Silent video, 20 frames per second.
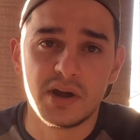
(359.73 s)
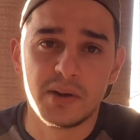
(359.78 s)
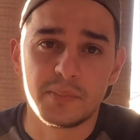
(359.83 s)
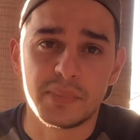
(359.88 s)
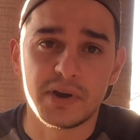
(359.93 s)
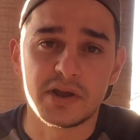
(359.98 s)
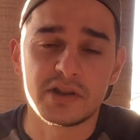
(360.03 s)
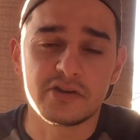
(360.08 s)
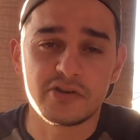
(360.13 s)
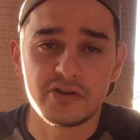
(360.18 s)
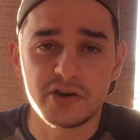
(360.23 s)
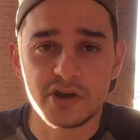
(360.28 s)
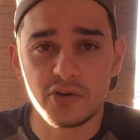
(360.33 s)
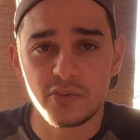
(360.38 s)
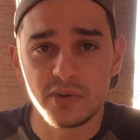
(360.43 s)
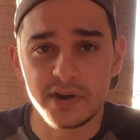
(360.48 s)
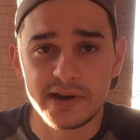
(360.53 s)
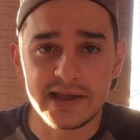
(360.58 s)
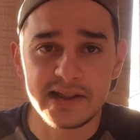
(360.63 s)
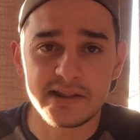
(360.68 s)
But you know
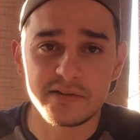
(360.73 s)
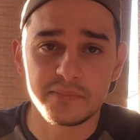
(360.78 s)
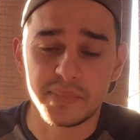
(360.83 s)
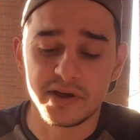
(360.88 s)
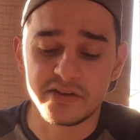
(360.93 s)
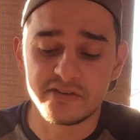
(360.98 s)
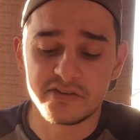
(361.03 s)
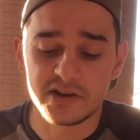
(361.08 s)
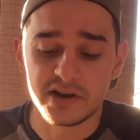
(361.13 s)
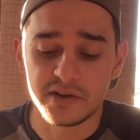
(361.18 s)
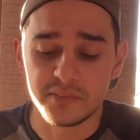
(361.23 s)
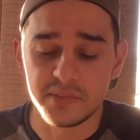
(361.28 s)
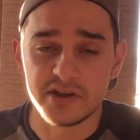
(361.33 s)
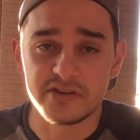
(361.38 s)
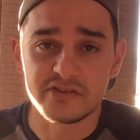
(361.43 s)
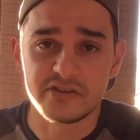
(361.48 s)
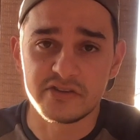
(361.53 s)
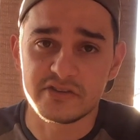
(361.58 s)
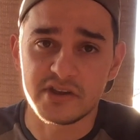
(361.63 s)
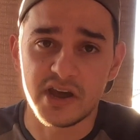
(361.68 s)
what that basically
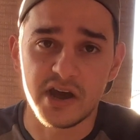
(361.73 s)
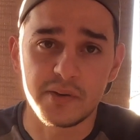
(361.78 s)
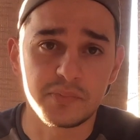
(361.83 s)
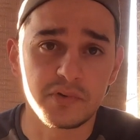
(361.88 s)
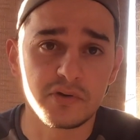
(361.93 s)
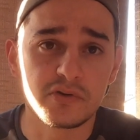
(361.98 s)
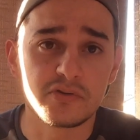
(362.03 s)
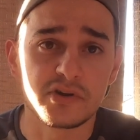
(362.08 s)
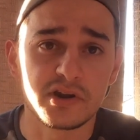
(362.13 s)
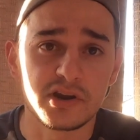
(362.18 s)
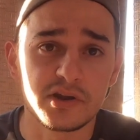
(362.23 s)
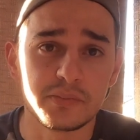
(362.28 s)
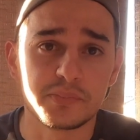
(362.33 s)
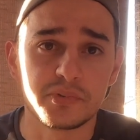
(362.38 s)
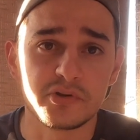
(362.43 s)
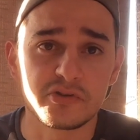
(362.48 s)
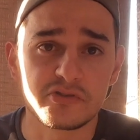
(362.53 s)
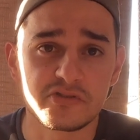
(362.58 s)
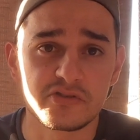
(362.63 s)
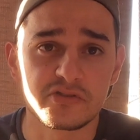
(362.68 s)
means is Apple really
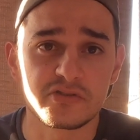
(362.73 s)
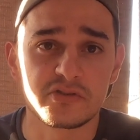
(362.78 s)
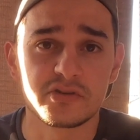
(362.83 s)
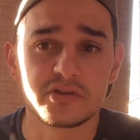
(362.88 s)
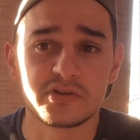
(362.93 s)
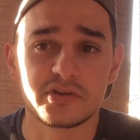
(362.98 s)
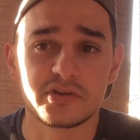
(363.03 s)
puts